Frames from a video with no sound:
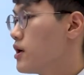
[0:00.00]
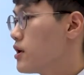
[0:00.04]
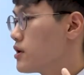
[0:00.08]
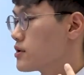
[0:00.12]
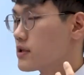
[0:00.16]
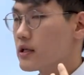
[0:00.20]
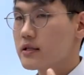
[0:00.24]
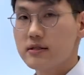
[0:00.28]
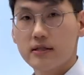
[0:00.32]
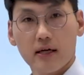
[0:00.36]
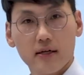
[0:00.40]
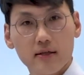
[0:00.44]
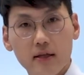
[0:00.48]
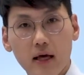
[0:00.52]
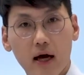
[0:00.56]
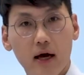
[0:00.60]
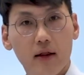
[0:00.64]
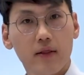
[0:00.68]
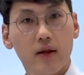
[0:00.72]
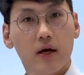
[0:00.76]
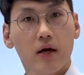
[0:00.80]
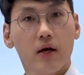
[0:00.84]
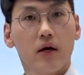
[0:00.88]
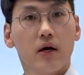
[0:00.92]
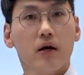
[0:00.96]
things like
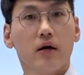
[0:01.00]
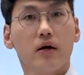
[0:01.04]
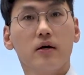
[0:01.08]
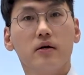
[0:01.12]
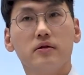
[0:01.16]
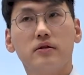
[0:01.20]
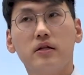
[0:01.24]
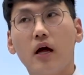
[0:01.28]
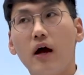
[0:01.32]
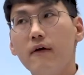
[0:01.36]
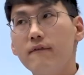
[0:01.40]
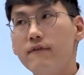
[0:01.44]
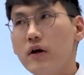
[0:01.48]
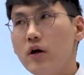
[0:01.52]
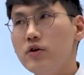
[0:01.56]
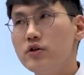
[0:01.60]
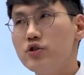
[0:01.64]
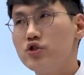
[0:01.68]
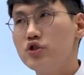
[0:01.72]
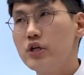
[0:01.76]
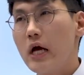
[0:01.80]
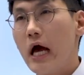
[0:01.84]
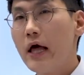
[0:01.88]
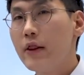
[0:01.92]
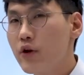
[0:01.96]
that, they are very
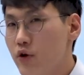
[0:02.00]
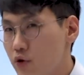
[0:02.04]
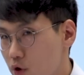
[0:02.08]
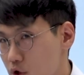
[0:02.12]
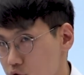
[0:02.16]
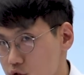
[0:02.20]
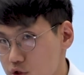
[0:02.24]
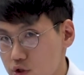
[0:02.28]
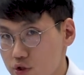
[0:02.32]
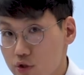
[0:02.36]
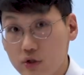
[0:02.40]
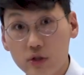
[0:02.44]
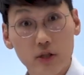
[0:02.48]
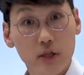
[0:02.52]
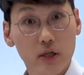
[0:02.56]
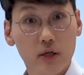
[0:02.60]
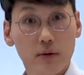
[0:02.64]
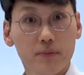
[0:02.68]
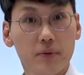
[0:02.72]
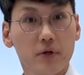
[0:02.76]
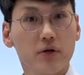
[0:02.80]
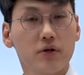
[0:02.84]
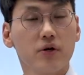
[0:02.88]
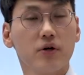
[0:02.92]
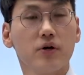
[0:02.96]
generous, you see,
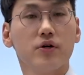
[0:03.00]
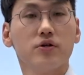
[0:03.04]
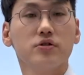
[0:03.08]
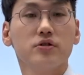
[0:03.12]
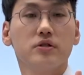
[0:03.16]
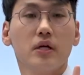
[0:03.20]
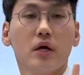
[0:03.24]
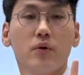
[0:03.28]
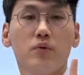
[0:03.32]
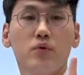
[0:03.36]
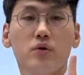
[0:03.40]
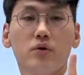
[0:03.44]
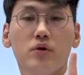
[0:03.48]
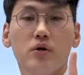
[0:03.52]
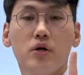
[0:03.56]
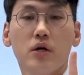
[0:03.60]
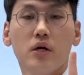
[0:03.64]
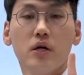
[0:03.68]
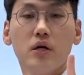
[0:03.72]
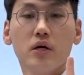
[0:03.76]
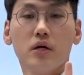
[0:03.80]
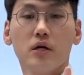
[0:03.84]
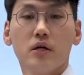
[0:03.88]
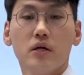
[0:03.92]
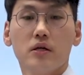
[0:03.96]
because they
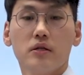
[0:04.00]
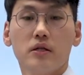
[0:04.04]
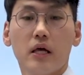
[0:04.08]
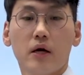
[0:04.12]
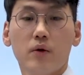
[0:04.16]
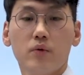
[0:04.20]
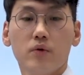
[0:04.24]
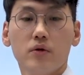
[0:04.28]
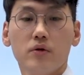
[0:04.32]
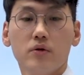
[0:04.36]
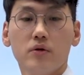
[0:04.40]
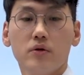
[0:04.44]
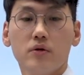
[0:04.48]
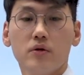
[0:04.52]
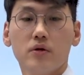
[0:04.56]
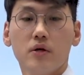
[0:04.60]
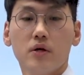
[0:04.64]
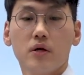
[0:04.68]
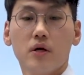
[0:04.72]
will